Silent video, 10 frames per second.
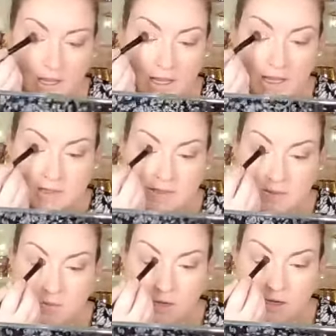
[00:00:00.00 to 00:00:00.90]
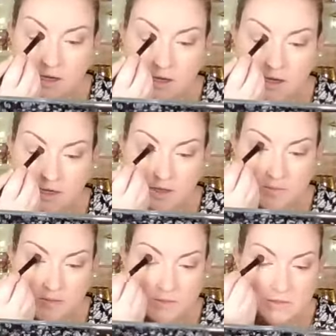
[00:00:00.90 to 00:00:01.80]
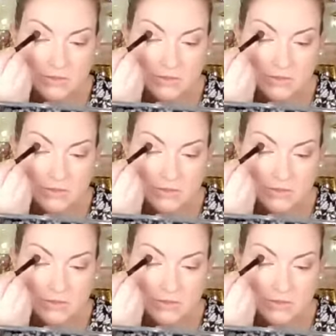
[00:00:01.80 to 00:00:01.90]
And what I am going to